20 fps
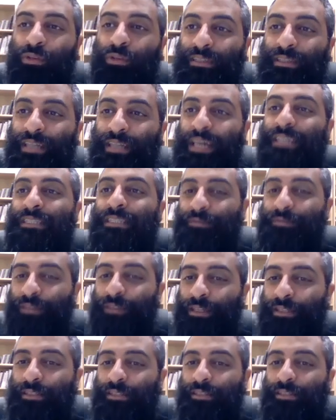
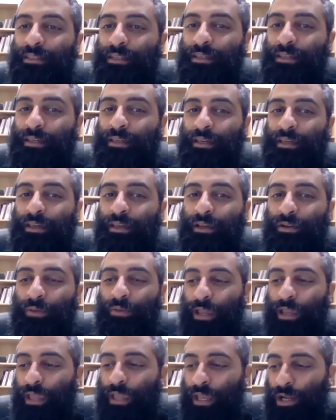decisiveness,
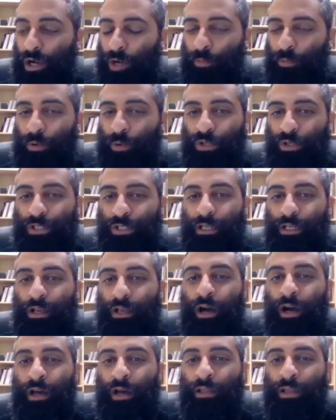right, in our approach to
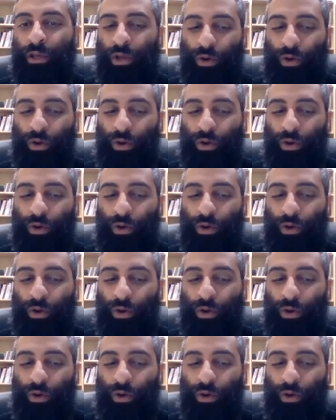God.